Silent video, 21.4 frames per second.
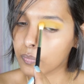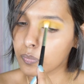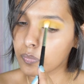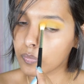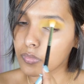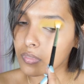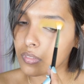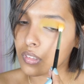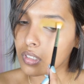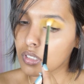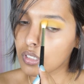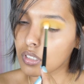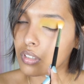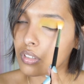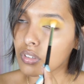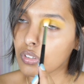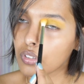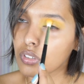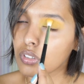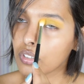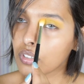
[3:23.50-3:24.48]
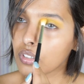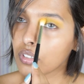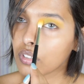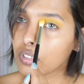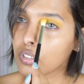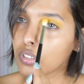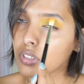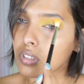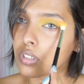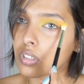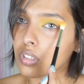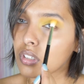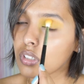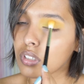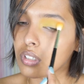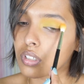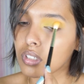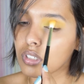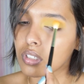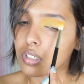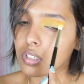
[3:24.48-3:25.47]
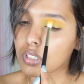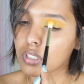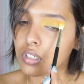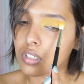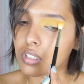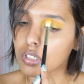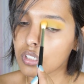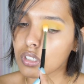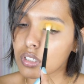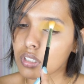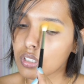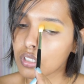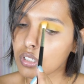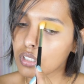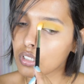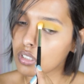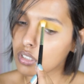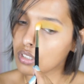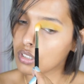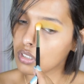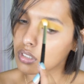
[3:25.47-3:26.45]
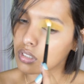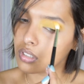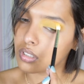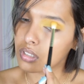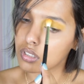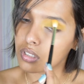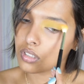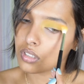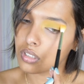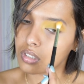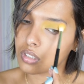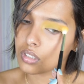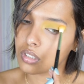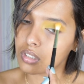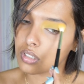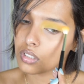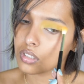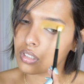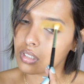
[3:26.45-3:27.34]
Nothing is said.